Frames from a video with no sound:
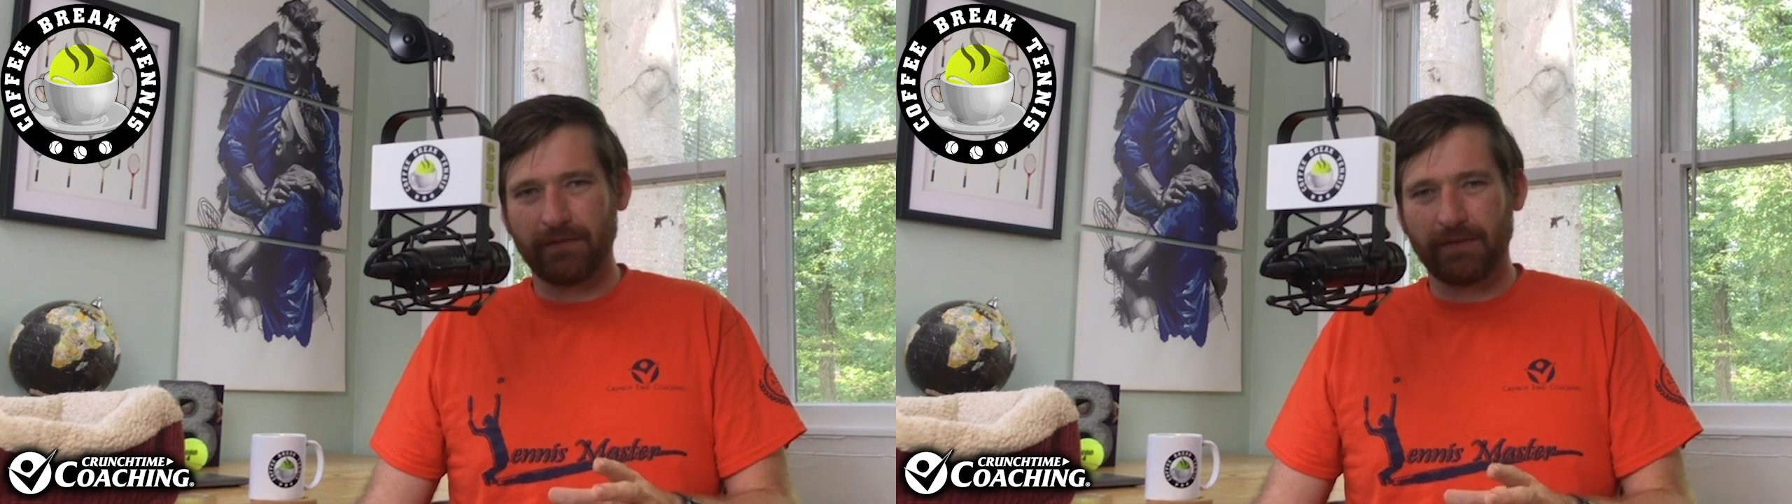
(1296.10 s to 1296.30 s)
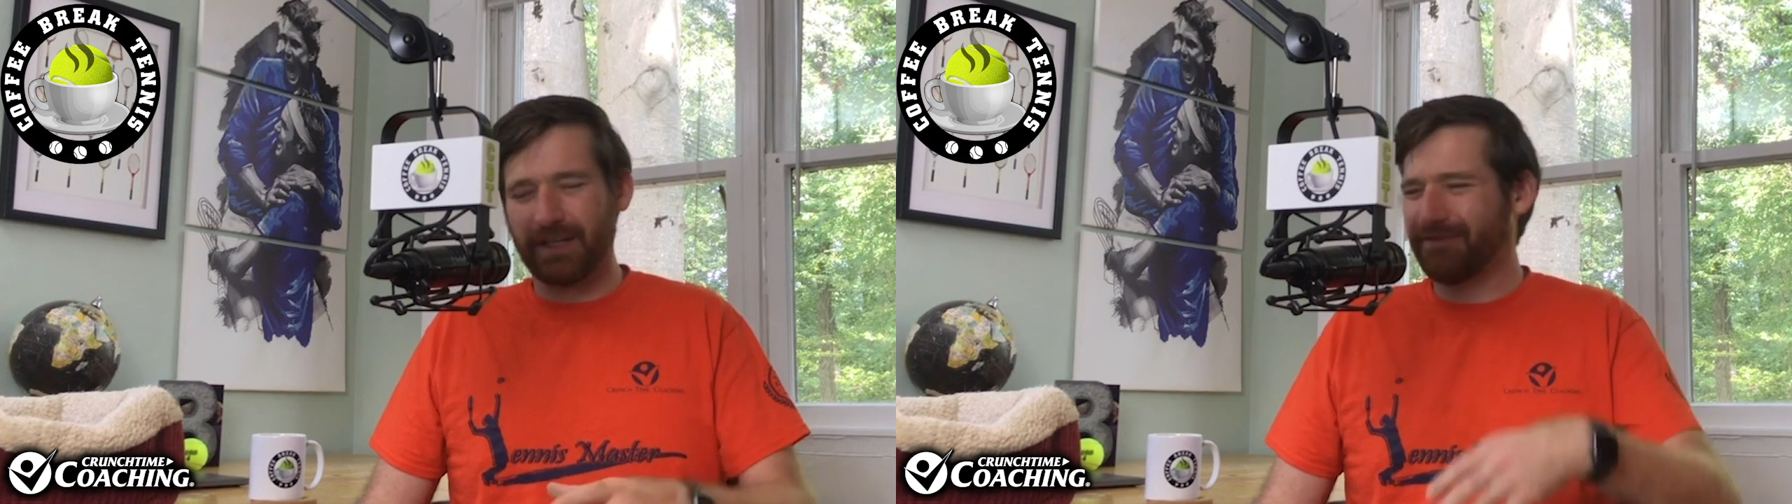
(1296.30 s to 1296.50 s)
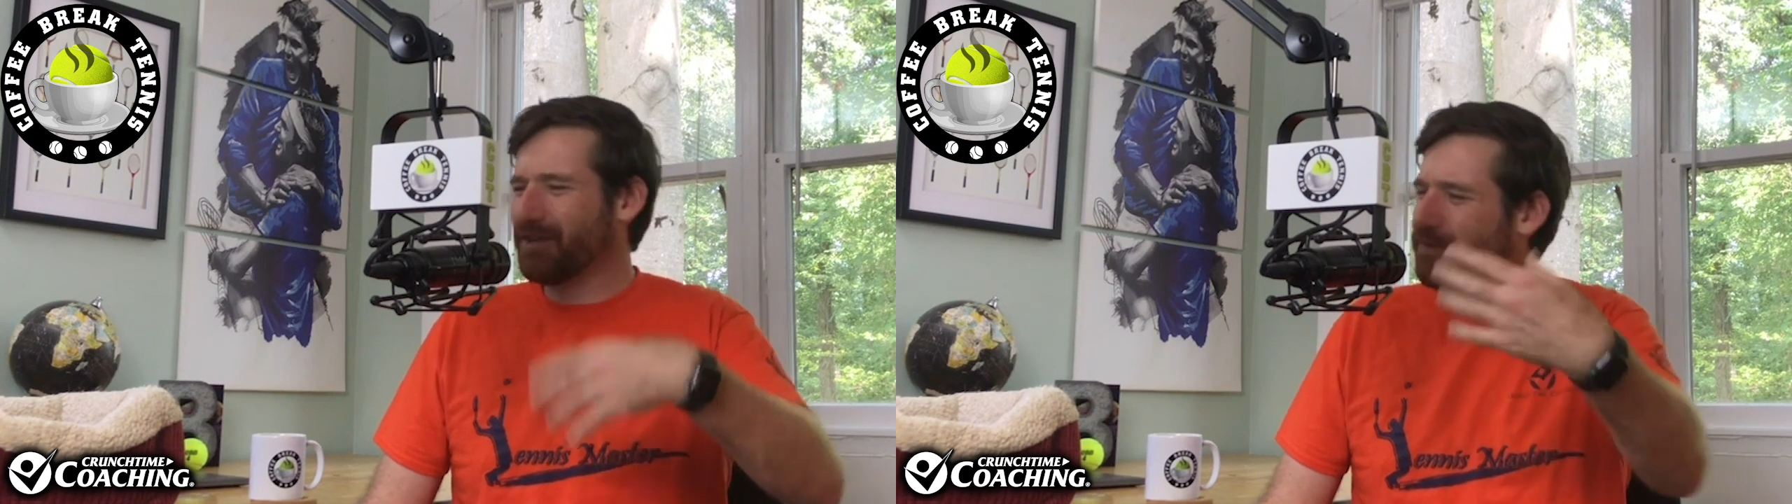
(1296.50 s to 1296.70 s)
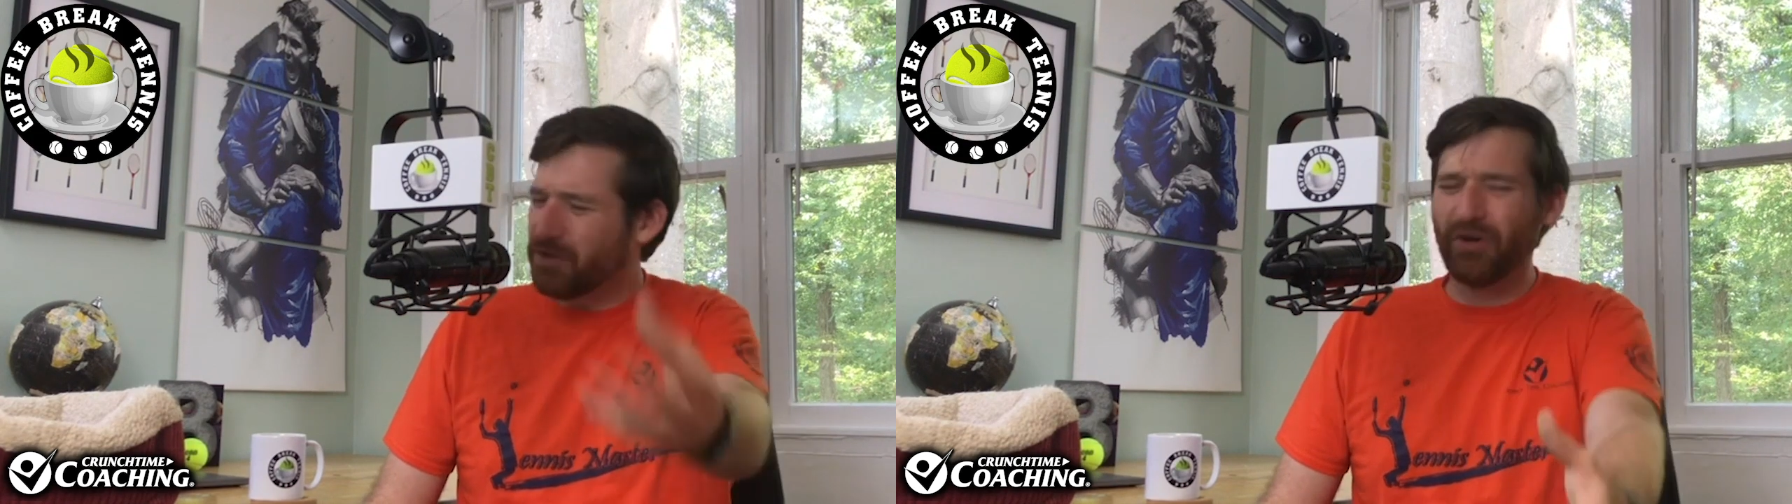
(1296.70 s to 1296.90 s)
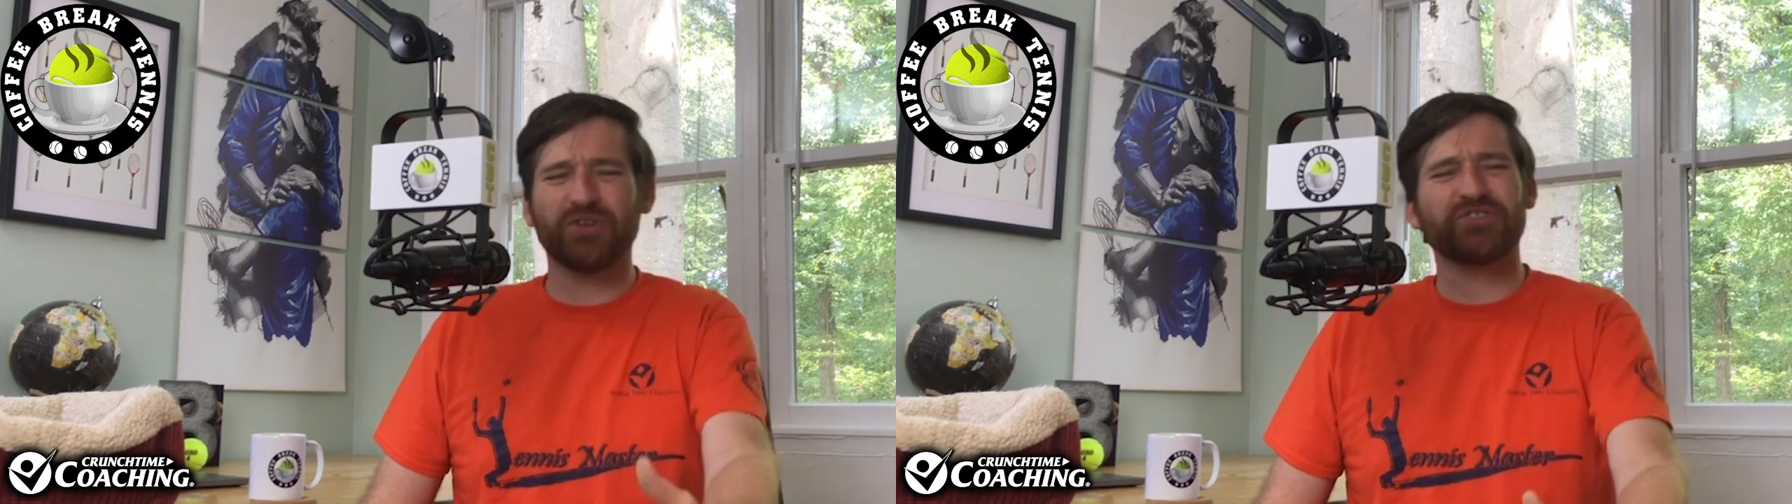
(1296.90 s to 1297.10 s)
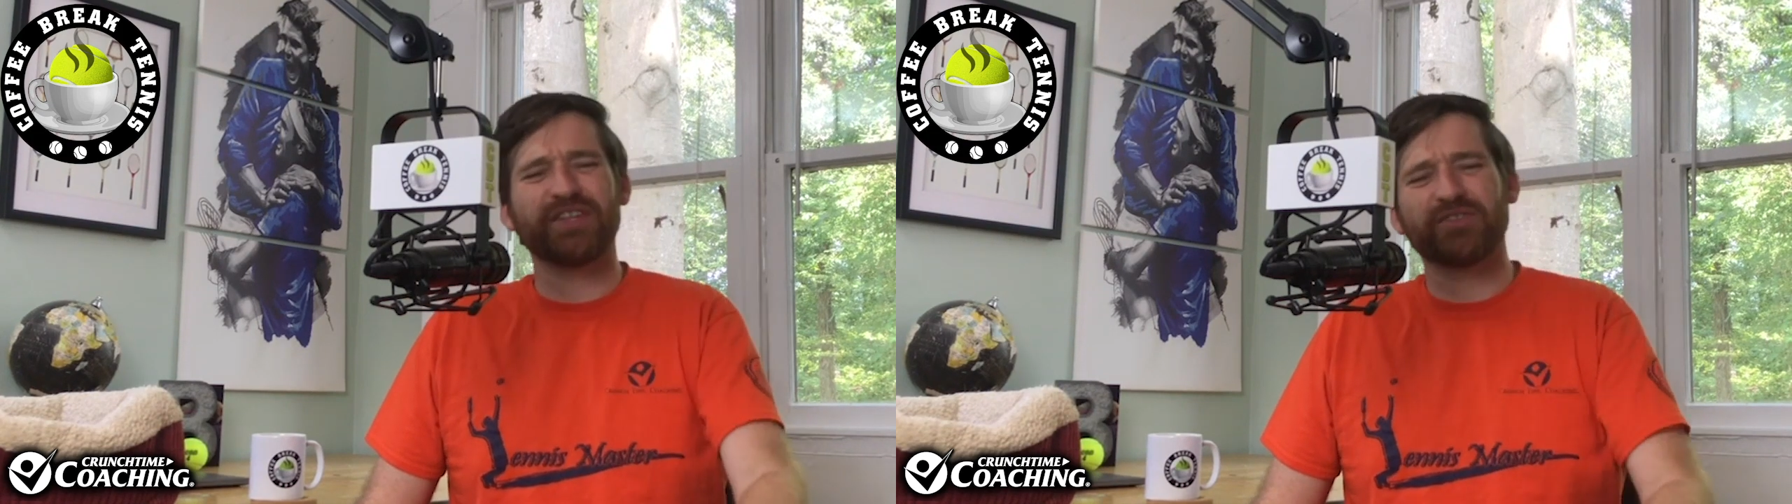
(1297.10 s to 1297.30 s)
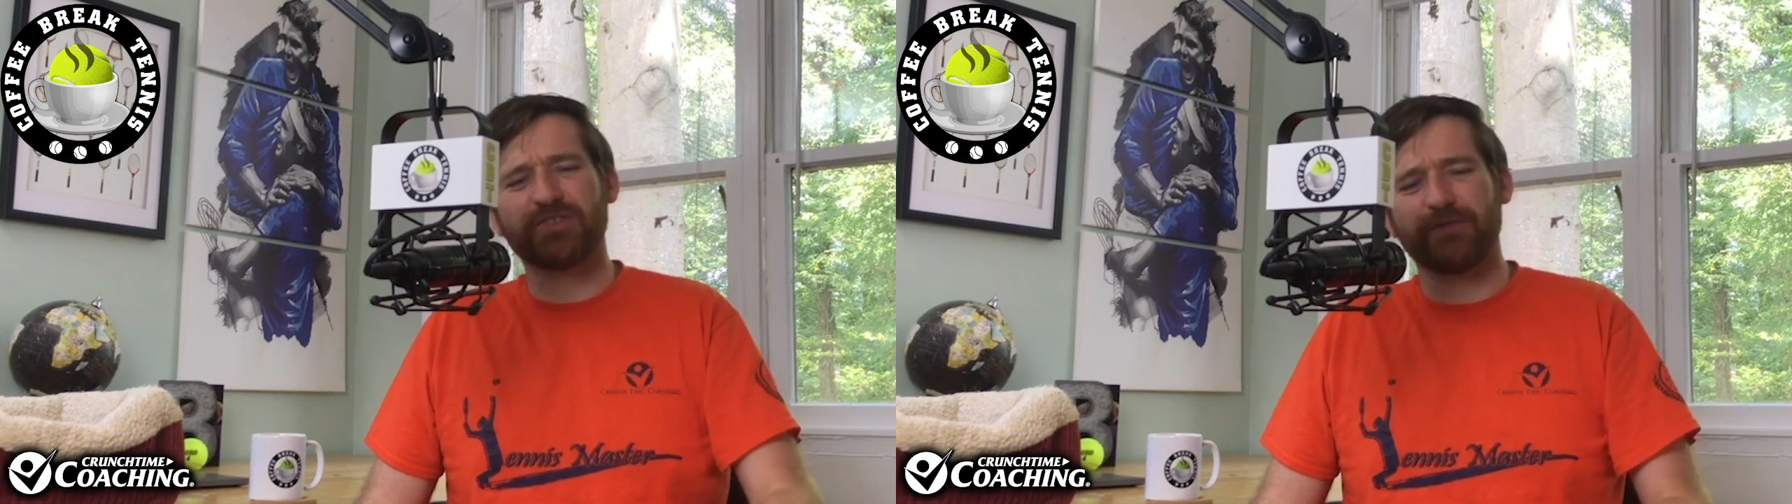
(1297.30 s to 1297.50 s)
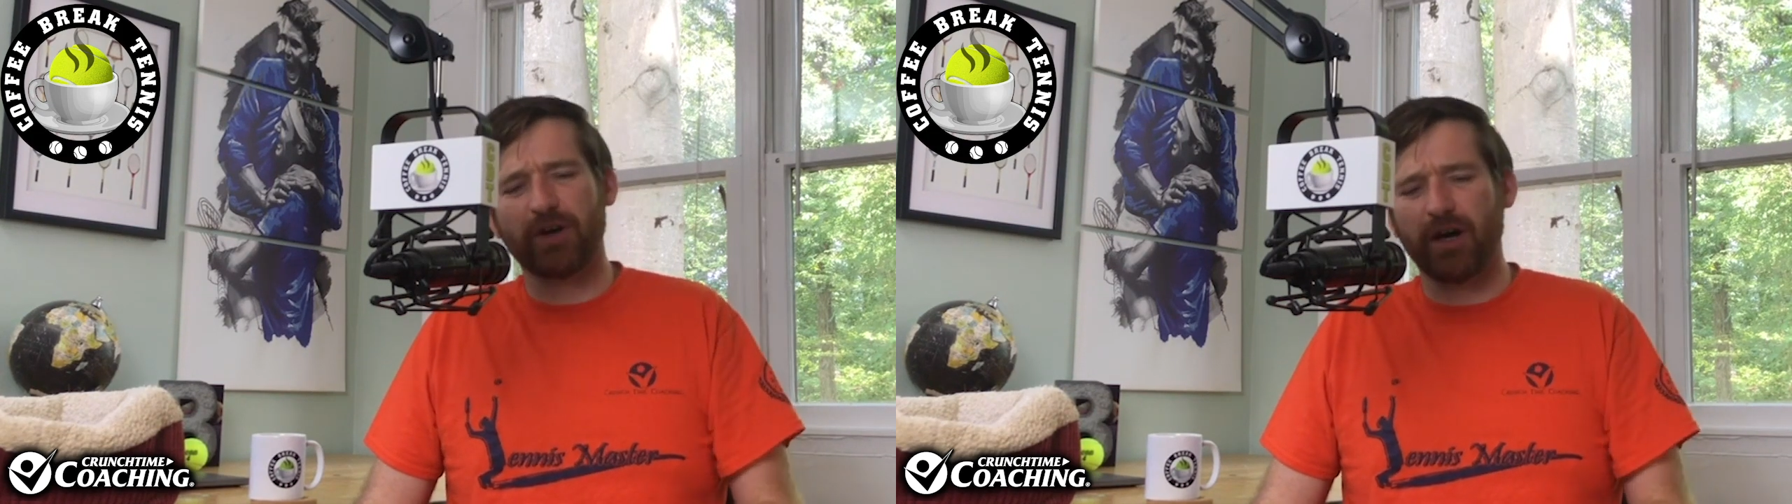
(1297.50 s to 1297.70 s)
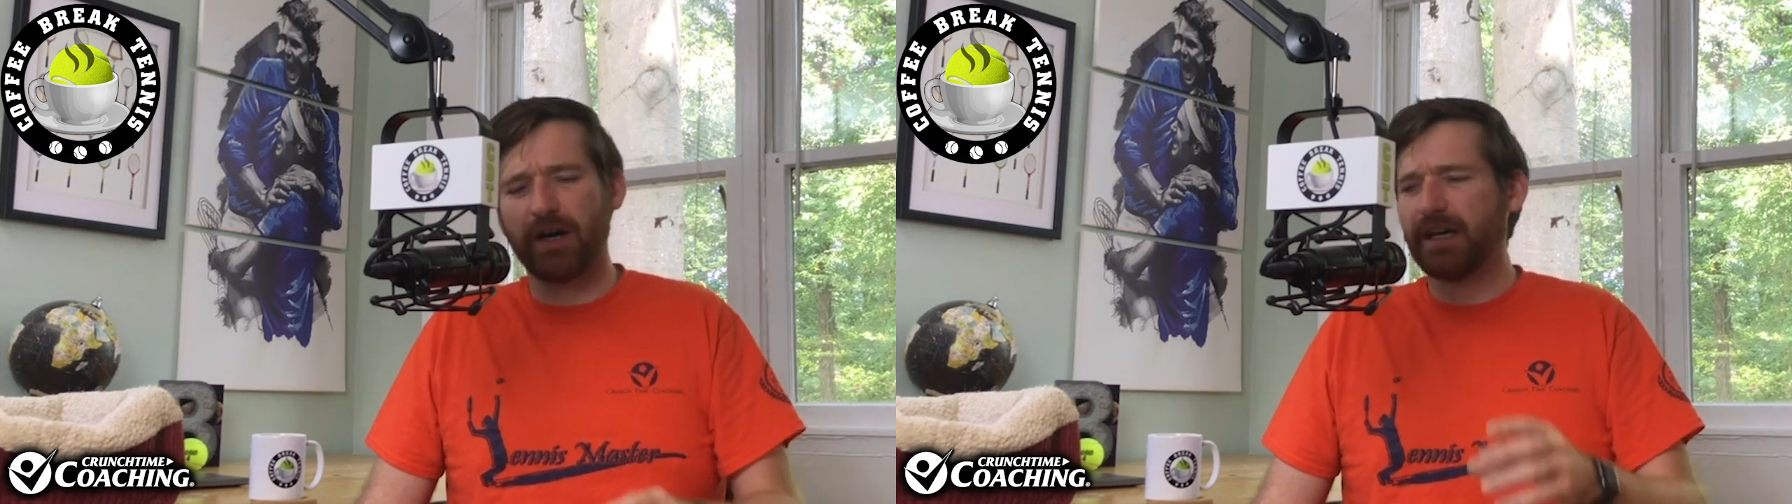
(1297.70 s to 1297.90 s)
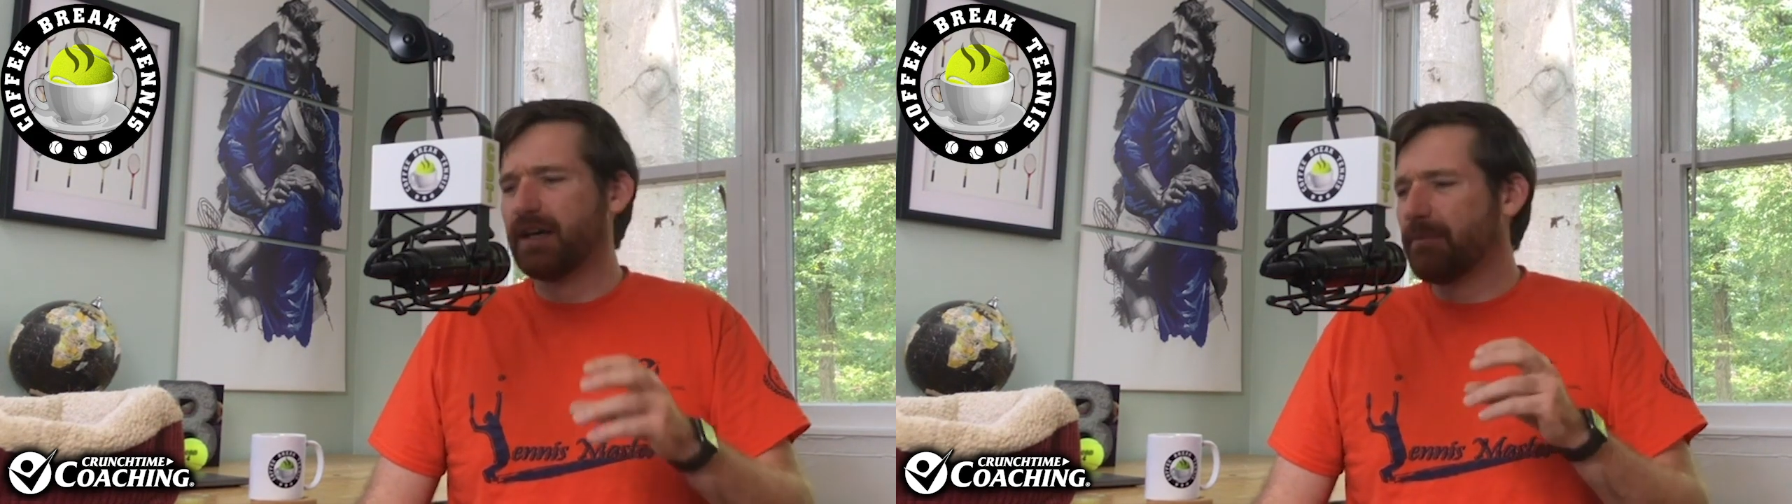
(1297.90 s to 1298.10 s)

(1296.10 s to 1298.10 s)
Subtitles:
And if you don't understand this stuff at all,